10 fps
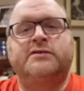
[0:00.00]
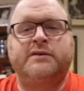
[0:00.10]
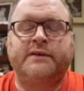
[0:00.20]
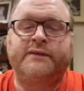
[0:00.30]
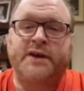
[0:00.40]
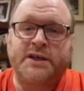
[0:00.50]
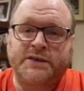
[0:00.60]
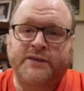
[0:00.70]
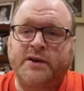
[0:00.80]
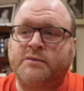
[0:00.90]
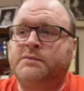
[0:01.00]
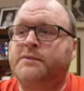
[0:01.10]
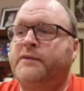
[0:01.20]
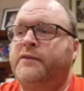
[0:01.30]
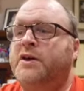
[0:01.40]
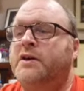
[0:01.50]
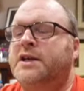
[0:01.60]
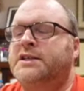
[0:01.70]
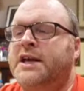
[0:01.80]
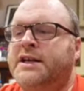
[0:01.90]
from the first film a few
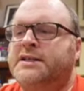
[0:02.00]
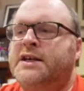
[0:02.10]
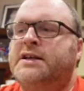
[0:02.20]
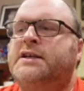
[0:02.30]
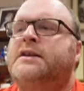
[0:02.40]
years later,